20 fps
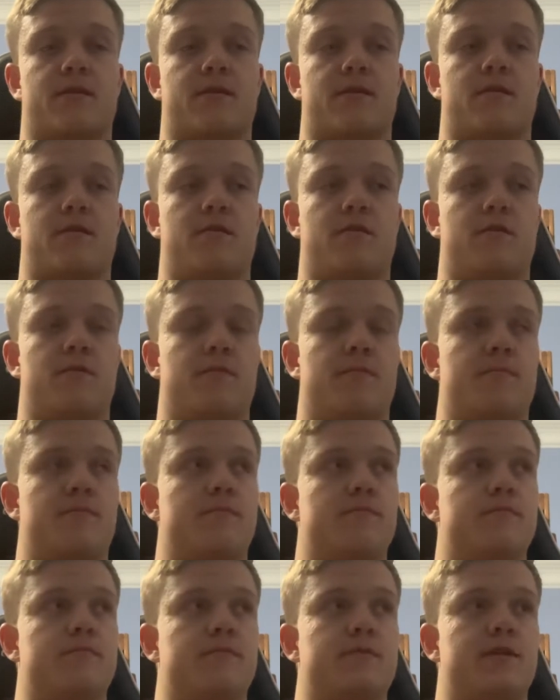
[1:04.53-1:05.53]
or
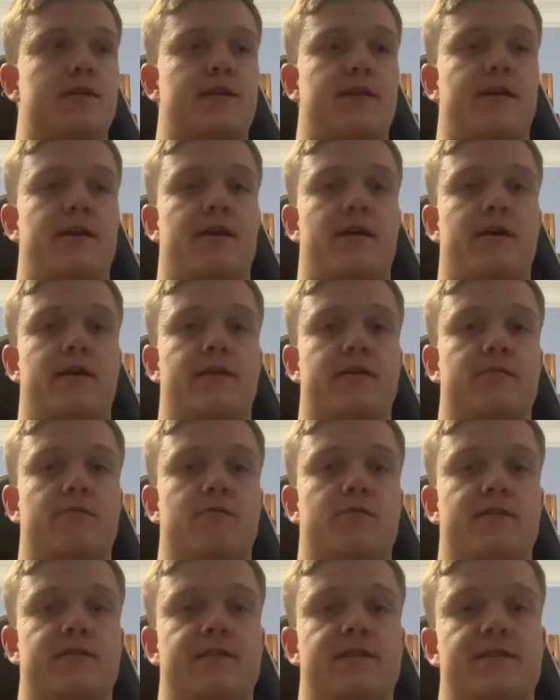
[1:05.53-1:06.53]
Sunday night,
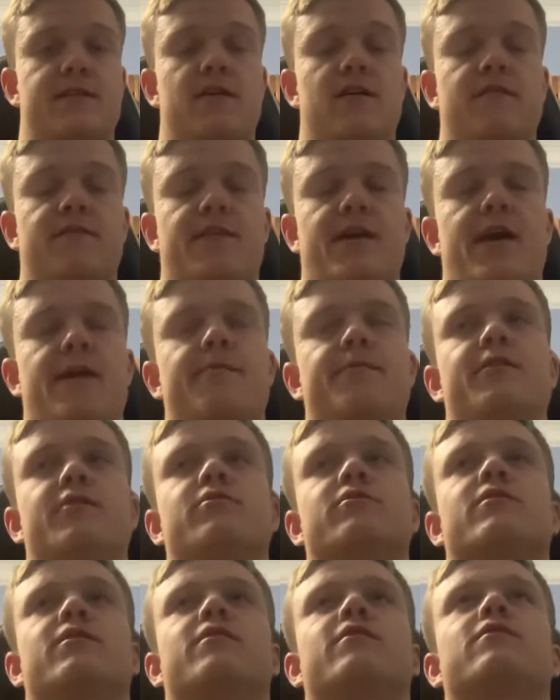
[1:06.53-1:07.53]
where it's a tough game, and you're
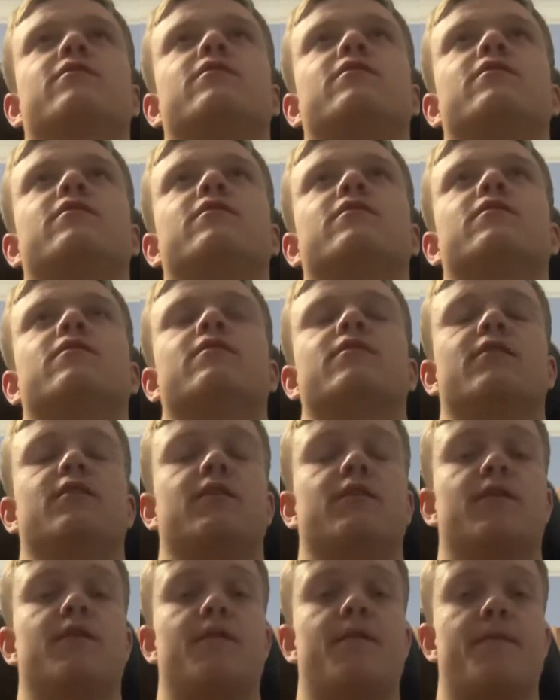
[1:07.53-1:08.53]
just like, oh,
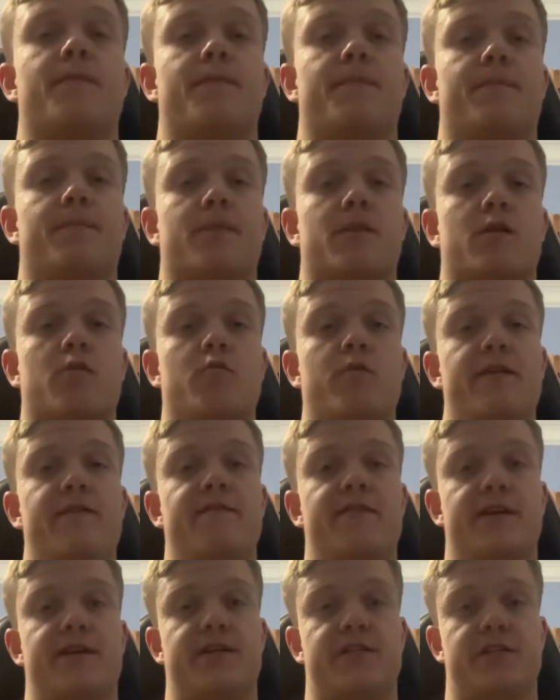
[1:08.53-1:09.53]
we
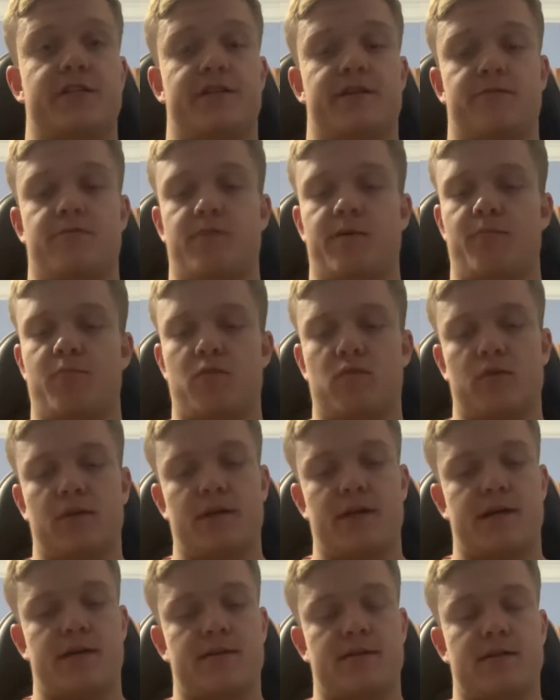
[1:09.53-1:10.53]
finished it. We pulled
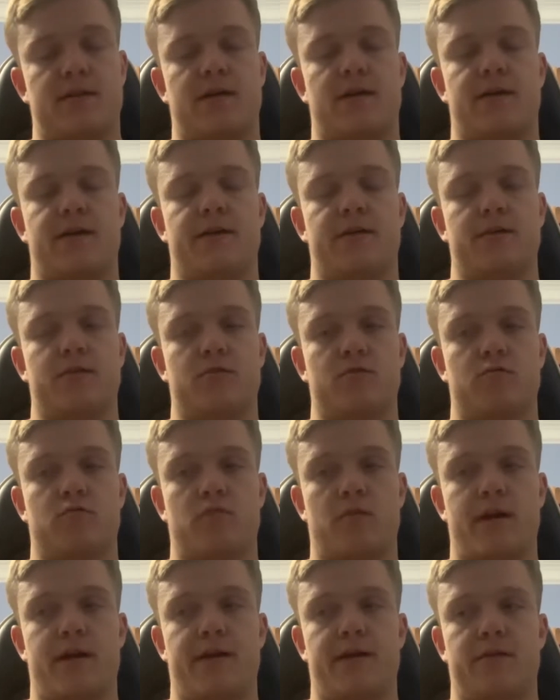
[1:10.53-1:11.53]
it out tonight.
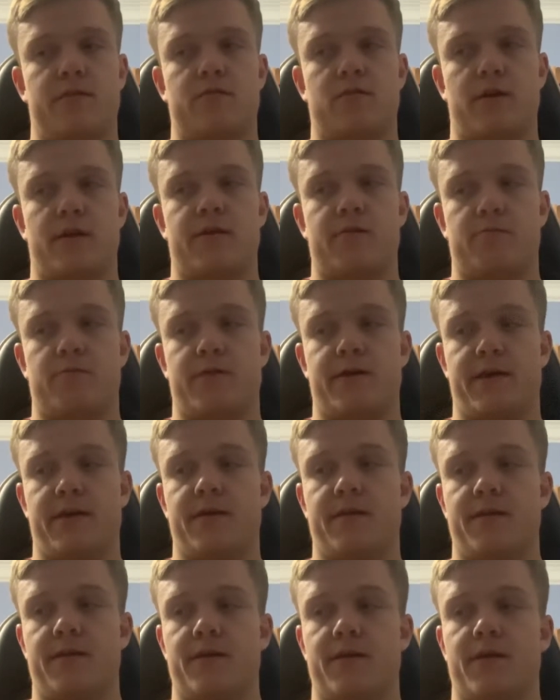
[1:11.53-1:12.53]
Great
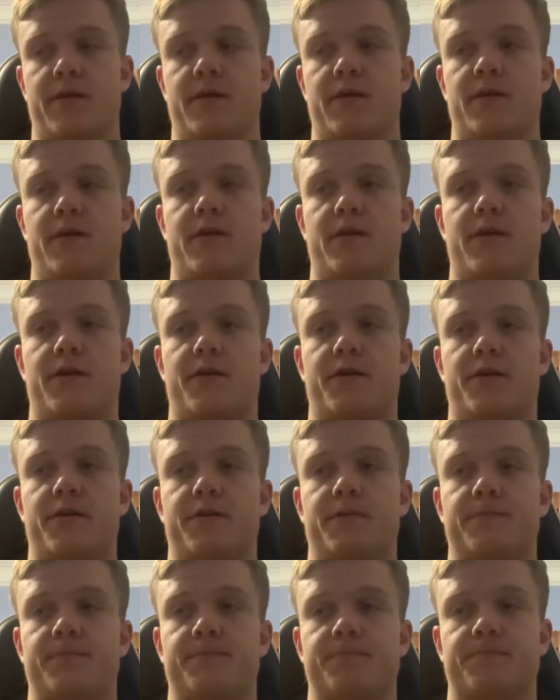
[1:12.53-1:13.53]
win.
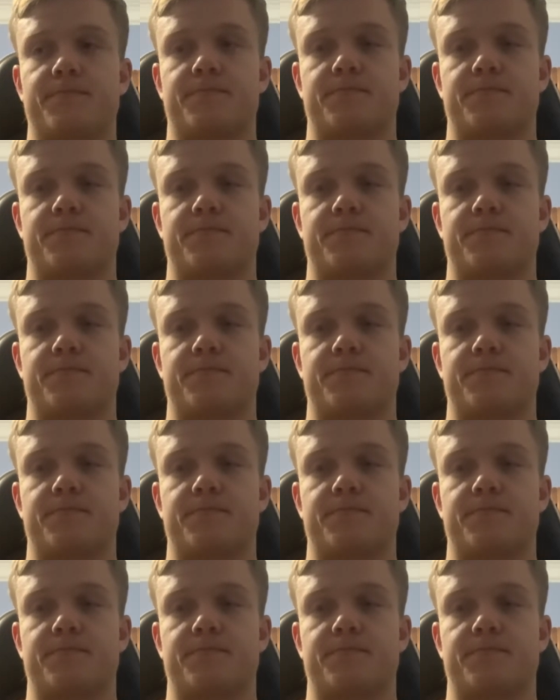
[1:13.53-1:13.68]
Before